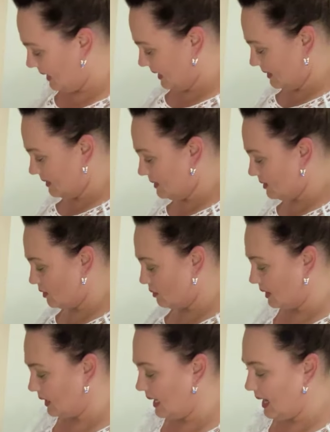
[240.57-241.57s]
is you're
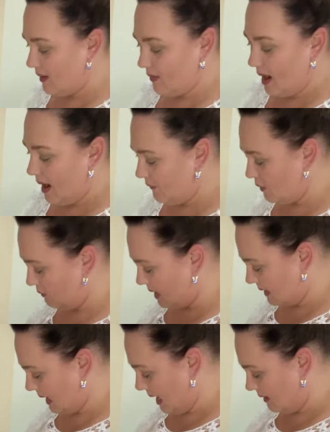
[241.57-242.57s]
going to have half a
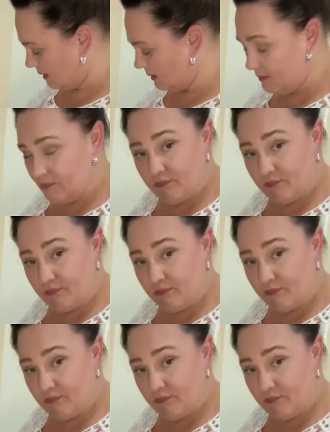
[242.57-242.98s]
red onion.